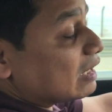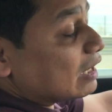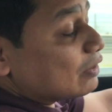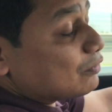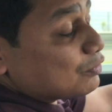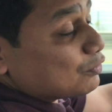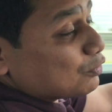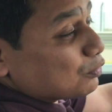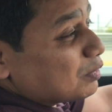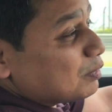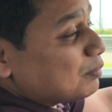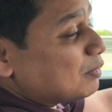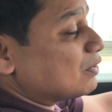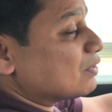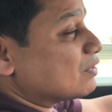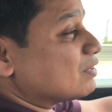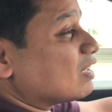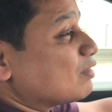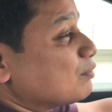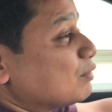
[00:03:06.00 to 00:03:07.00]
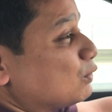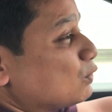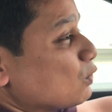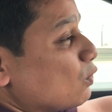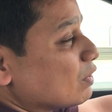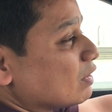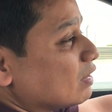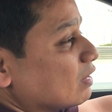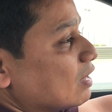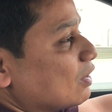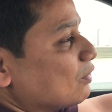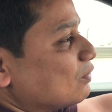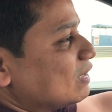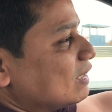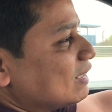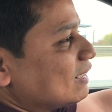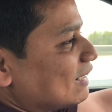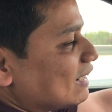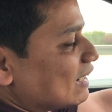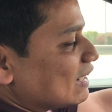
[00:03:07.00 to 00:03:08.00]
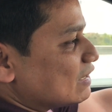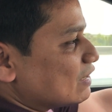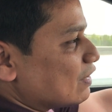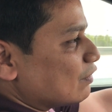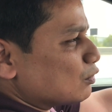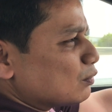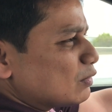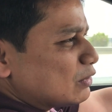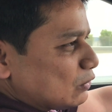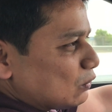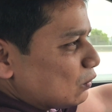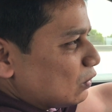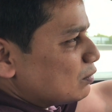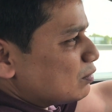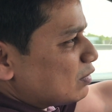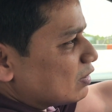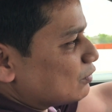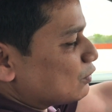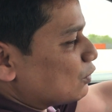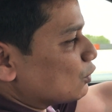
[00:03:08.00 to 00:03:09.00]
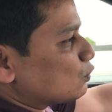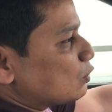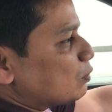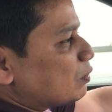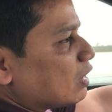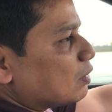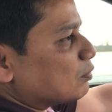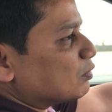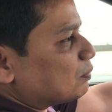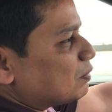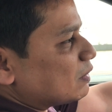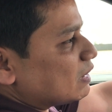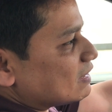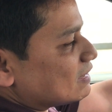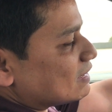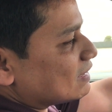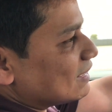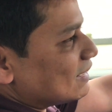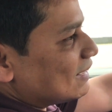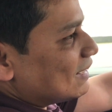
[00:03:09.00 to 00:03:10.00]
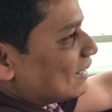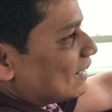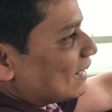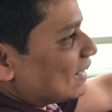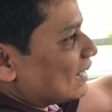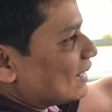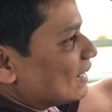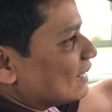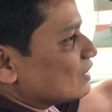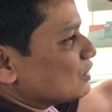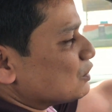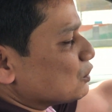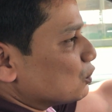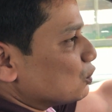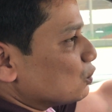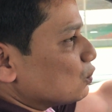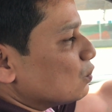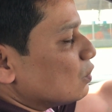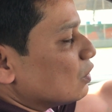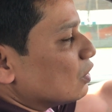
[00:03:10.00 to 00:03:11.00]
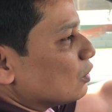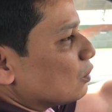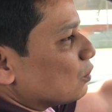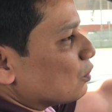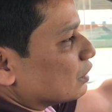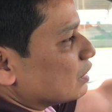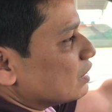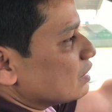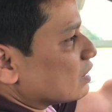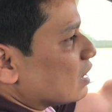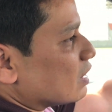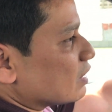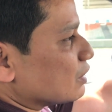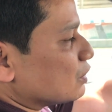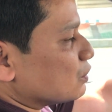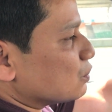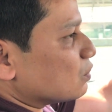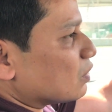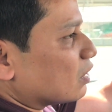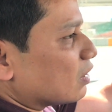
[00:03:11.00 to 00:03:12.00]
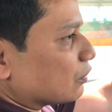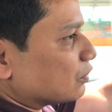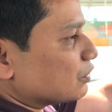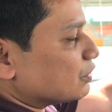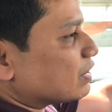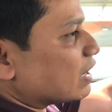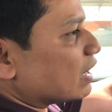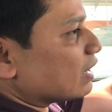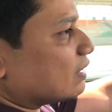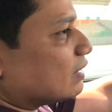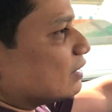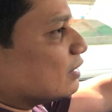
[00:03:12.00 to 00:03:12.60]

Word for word: Well, that was for me because I'm talking around and driving a bit slowly, but of course we'll pick up the pace and show you what this car can do around the track.